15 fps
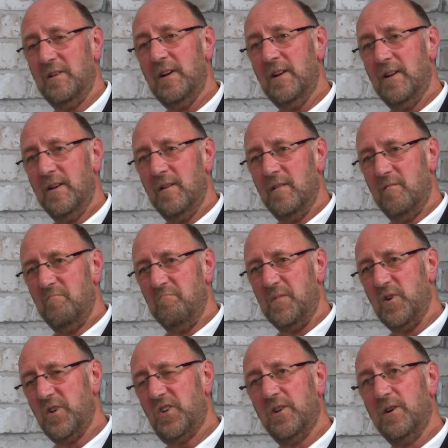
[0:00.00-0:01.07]
Mm-hmm.
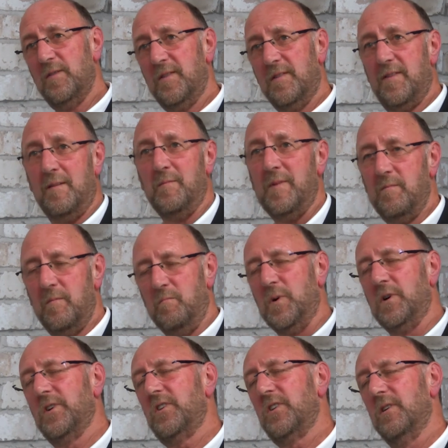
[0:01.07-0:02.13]
More so for fam-
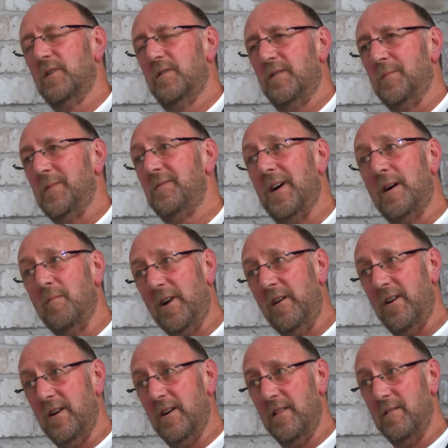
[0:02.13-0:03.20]
more so for my family
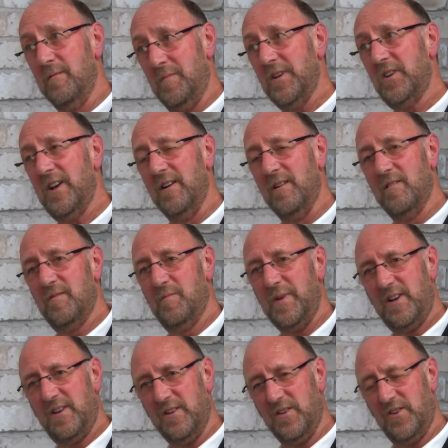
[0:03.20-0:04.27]
rather than myself,
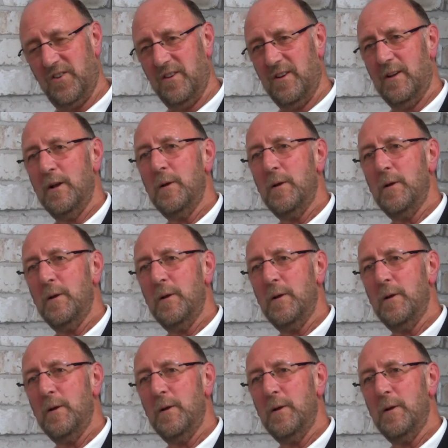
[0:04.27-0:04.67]
because